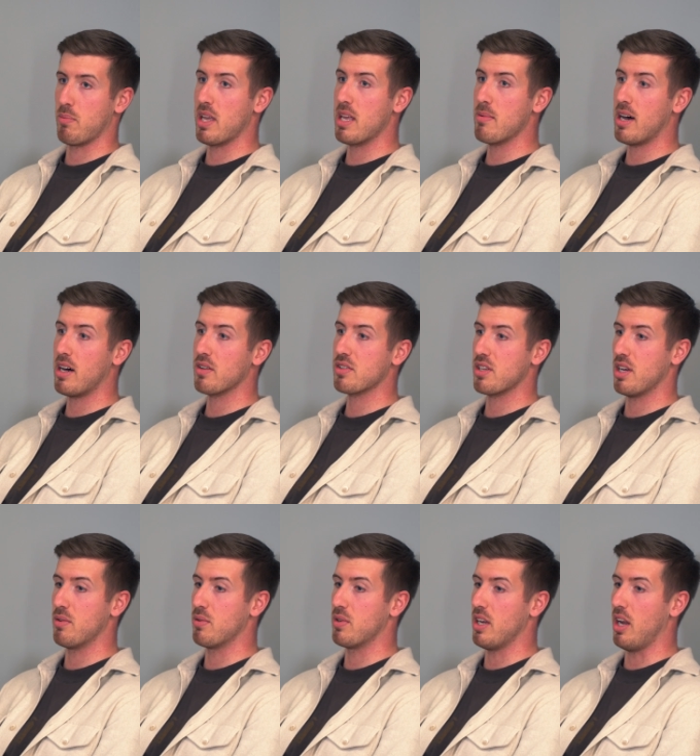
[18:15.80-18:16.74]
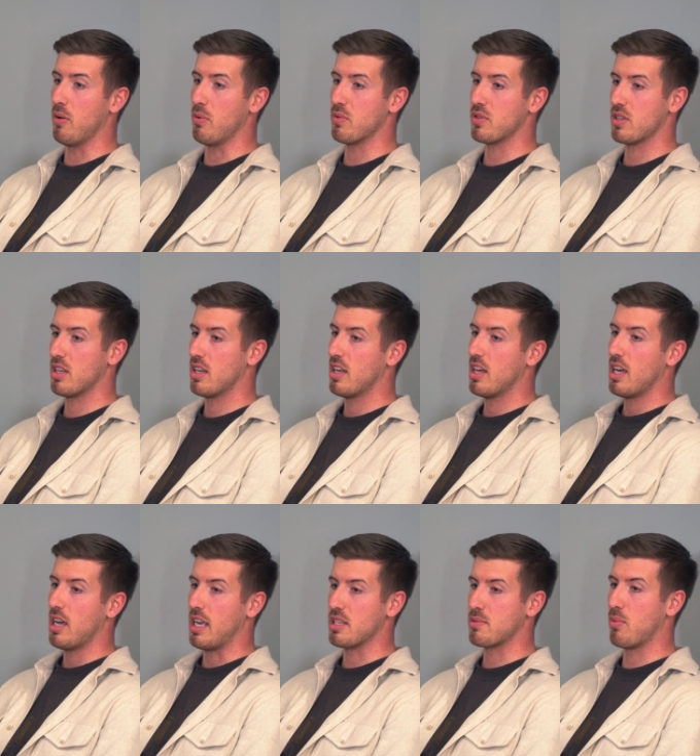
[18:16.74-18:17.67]
email. So
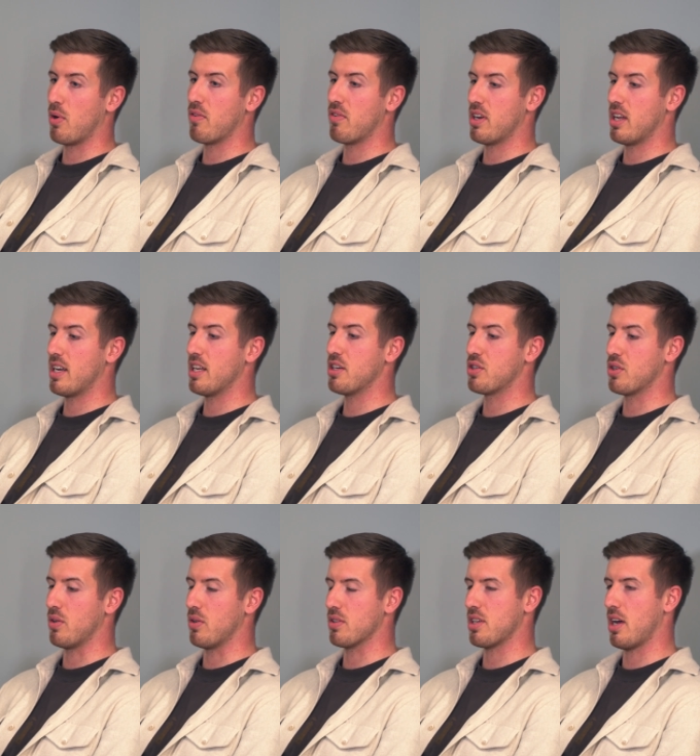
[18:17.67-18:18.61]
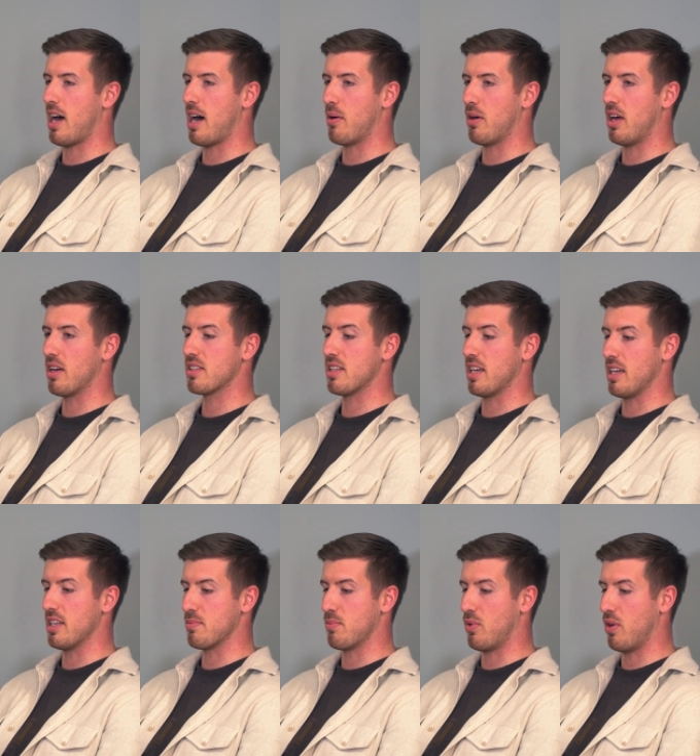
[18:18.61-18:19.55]
it's more of an initial. So how I like to see
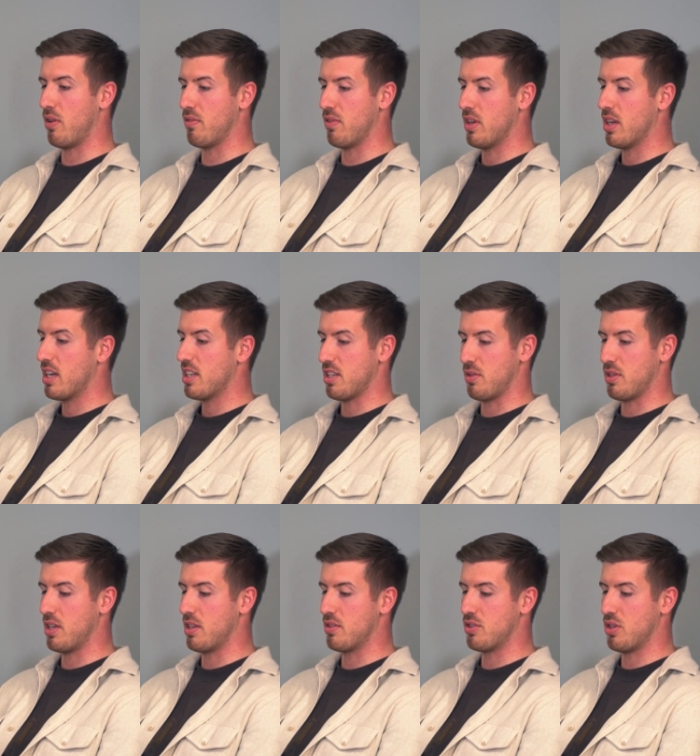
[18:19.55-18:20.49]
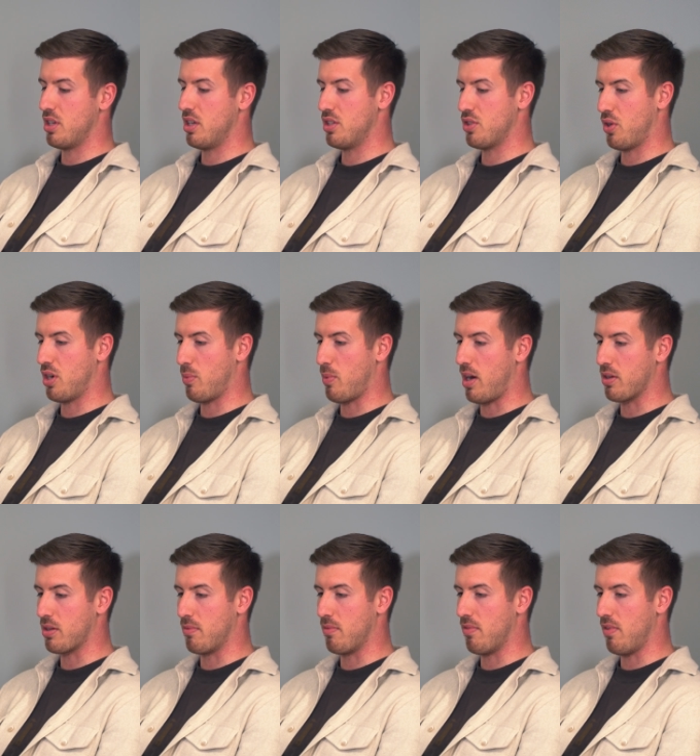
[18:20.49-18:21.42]
it is more of, so you join a
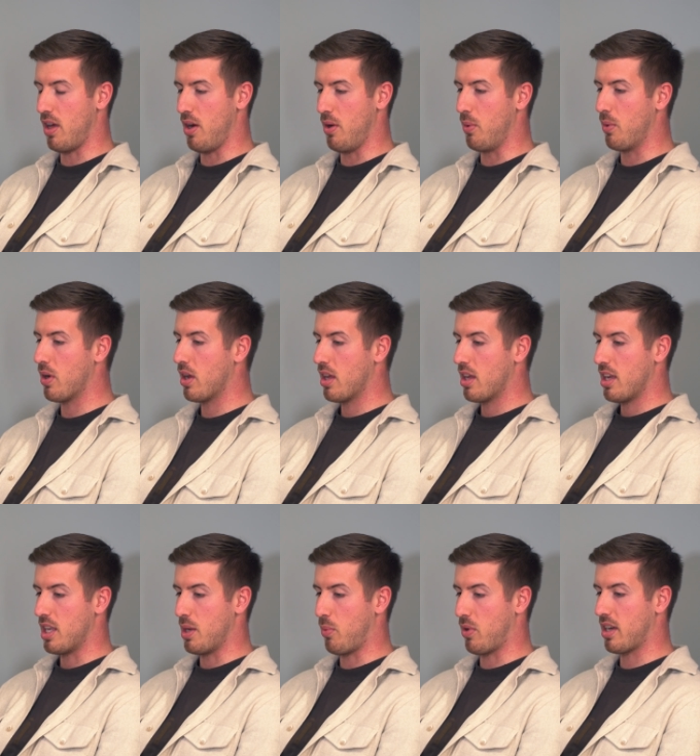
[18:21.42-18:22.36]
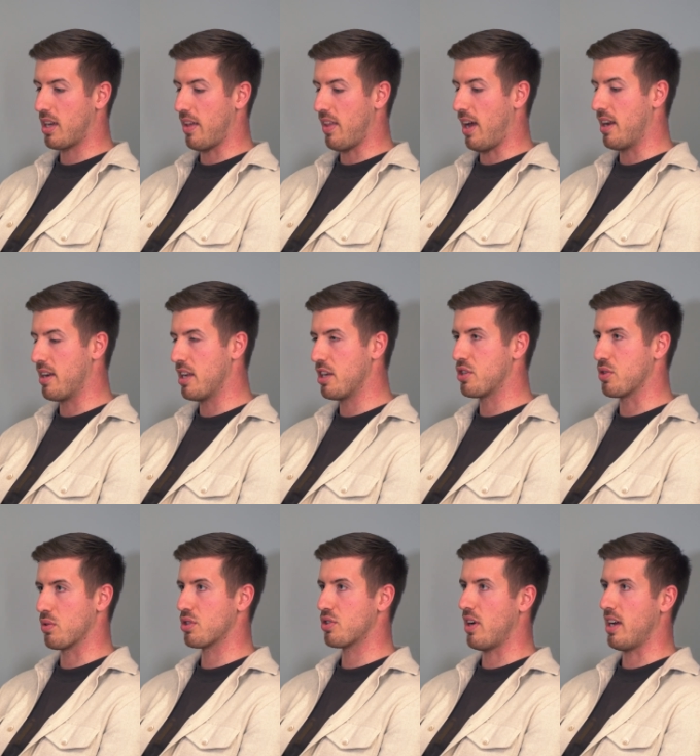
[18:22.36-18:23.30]
welcome flow. You want to get that
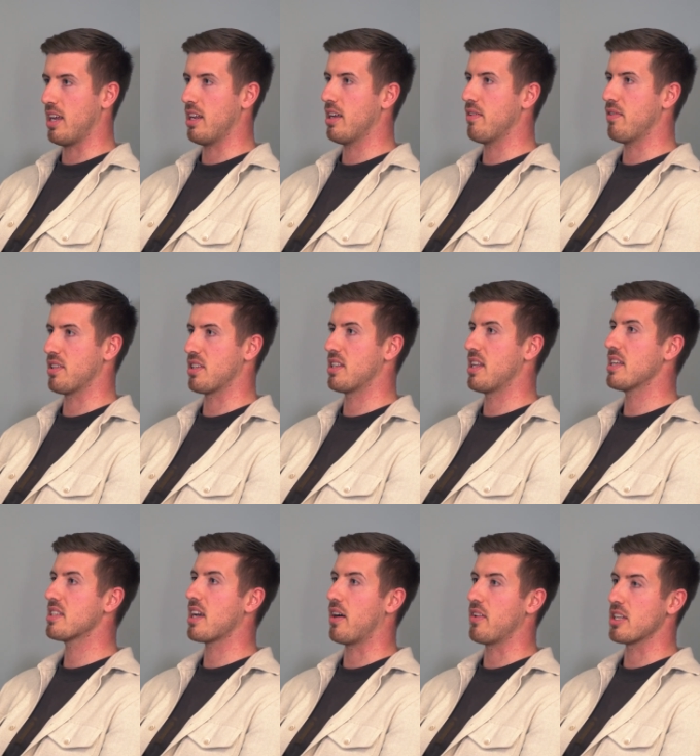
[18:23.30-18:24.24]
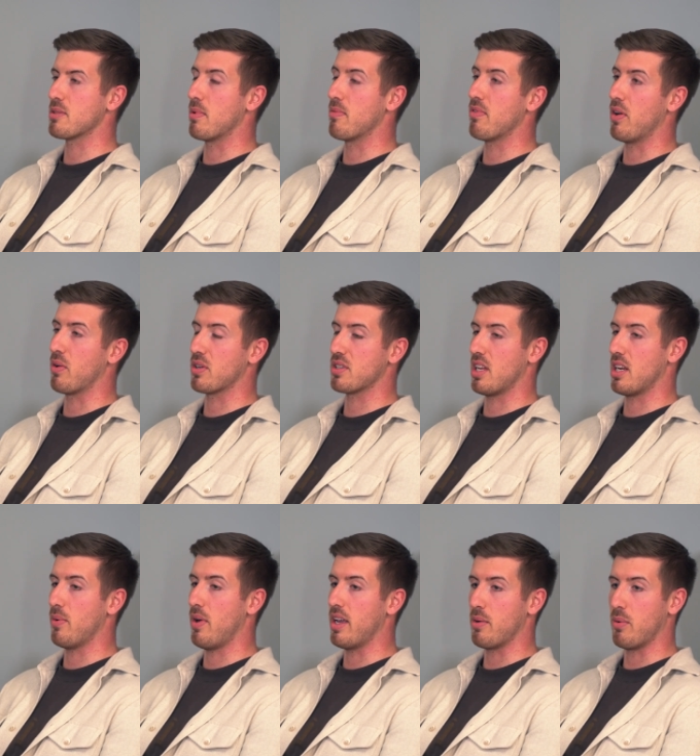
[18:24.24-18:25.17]
initial straight. If it's a discount that's been focused
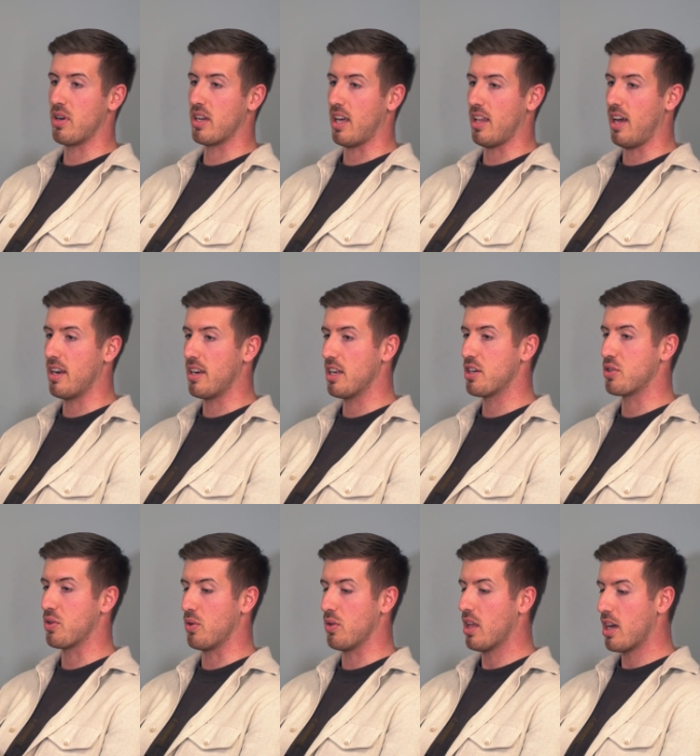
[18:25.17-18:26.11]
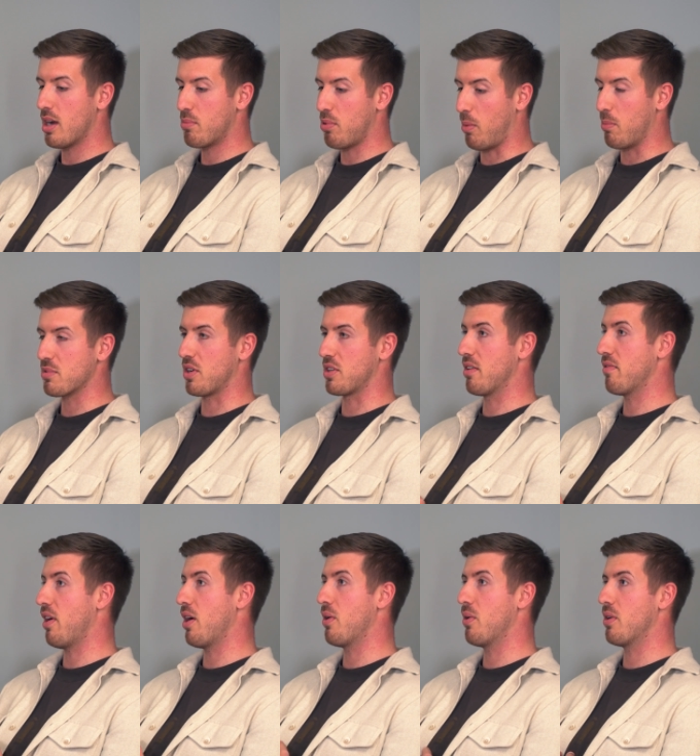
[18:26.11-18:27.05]
anyway, you want to get that initial prompt on your
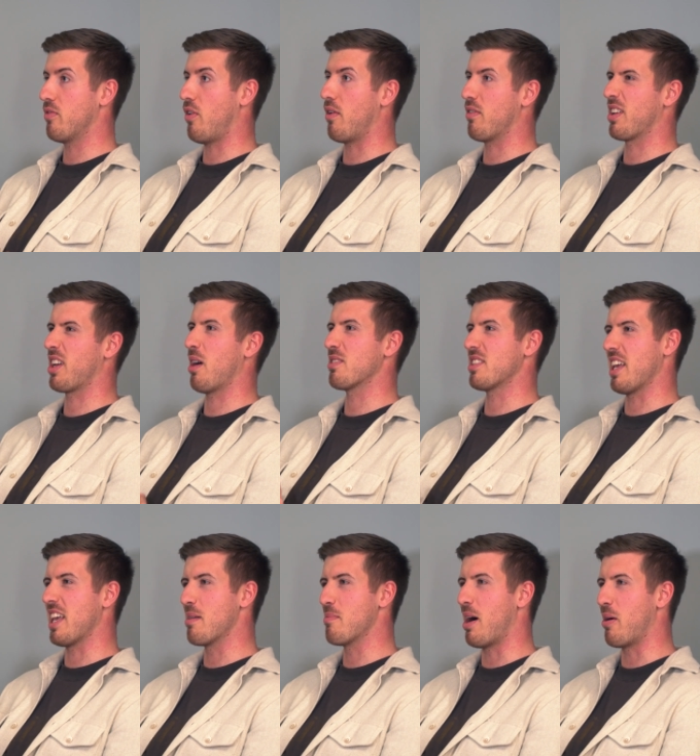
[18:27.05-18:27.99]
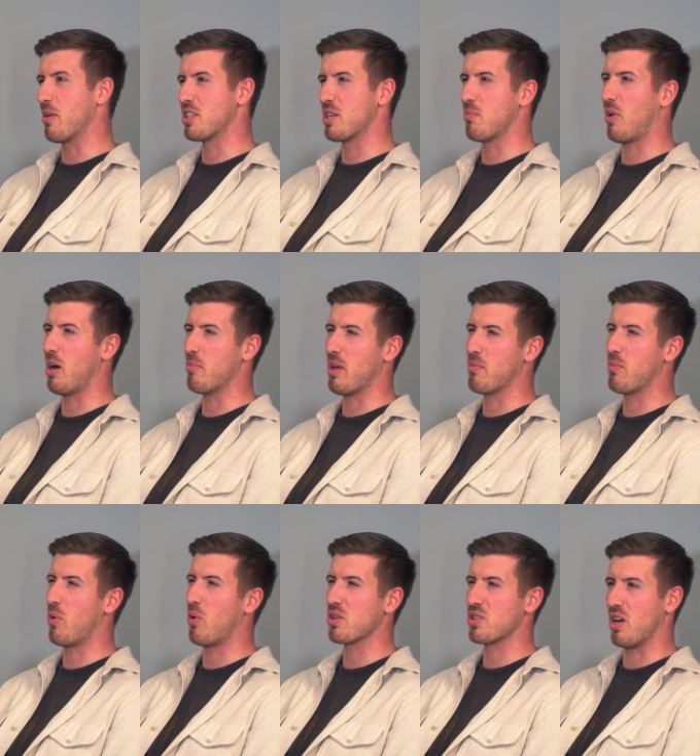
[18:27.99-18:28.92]
phone rather than go to email, which might be
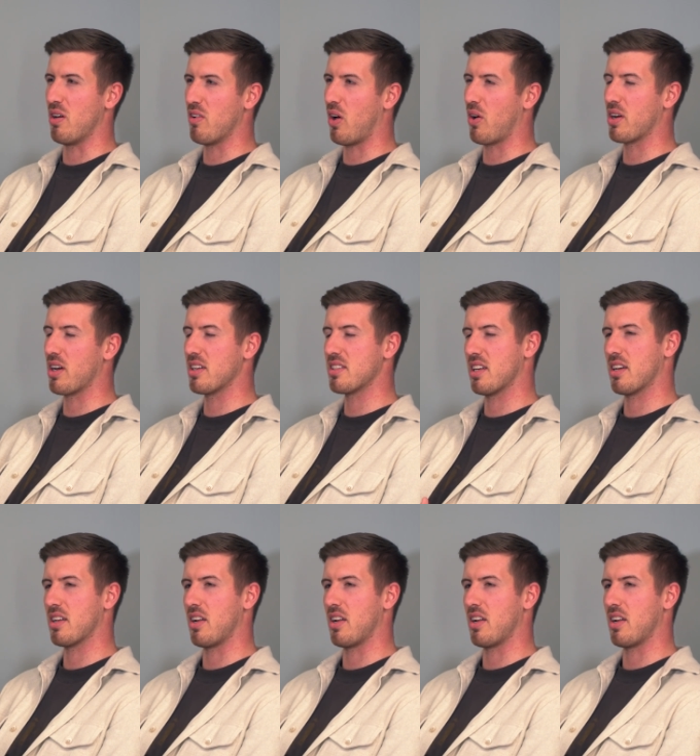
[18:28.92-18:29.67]
more sort of longer